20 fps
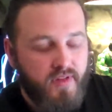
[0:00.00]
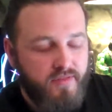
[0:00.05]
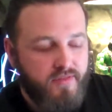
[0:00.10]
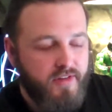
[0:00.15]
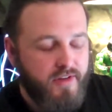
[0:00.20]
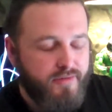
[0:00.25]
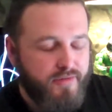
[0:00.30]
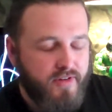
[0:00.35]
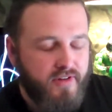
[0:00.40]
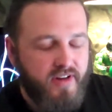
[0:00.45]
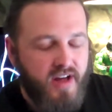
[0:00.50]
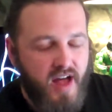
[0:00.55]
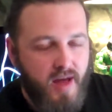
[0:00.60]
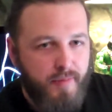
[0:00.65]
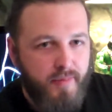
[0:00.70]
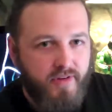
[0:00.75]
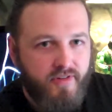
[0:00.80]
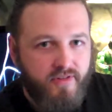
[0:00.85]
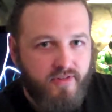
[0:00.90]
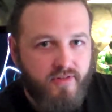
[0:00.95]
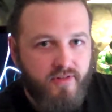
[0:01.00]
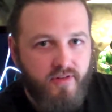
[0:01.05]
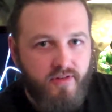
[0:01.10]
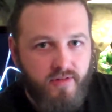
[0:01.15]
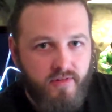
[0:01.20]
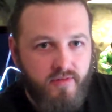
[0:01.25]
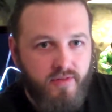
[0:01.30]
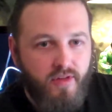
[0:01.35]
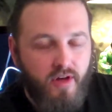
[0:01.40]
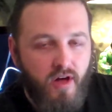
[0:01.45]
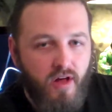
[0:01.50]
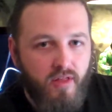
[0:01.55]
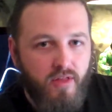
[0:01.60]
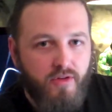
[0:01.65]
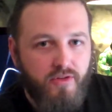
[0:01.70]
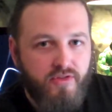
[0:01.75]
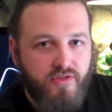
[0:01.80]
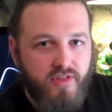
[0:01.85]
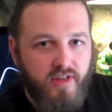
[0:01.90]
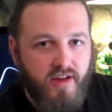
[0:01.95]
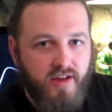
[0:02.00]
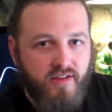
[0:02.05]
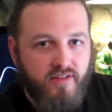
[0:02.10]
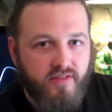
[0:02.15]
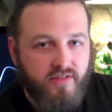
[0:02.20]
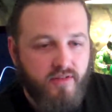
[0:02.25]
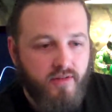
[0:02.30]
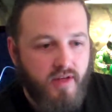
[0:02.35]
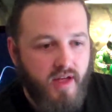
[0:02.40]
different comics and all those things.